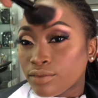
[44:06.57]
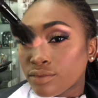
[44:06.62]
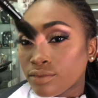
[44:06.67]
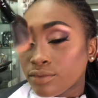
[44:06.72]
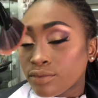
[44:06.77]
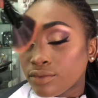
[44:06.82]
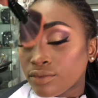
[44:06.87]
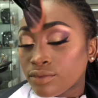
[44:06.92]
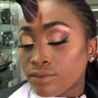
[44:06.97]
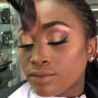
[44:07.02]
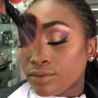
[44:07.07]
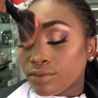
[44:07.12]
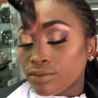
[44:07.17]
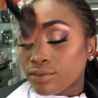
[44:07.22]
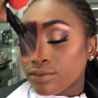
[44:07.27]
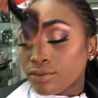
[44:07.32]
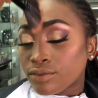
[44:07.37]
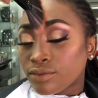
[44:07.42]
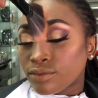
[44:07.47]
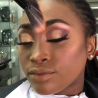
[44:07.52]

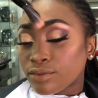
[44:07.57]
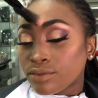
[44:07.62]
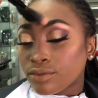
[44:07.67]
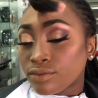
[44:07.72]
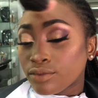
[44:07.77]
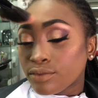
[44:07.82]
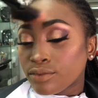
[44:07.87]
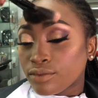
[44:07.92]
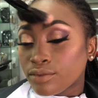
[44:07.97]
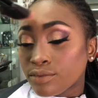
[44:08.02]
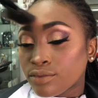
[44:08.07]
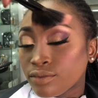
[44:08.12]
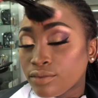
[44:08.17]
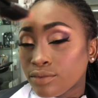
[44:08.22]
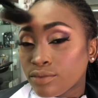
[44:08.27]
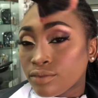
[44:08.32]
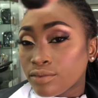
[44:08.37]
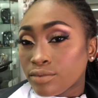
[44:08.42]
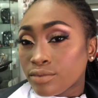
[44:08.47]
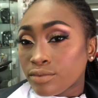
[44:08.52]

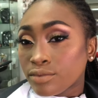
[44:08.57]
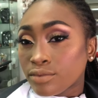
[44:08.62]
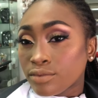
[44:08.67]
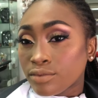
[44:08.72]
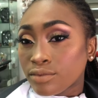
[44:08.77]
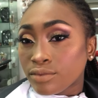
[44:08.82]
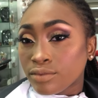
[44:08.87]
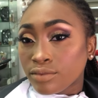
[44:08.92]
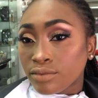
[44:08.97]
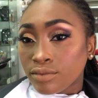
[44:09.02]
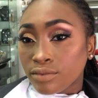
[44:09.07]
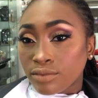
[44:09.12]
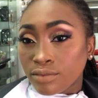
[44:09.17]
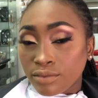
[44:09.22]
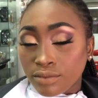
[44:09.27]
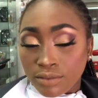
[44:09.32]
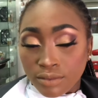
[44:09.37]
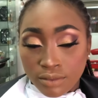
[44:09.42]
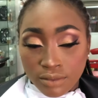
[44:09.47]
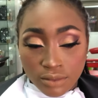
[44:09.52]

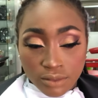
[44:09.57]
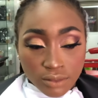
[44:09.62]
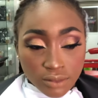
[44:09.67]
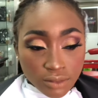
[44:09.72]
[no speech]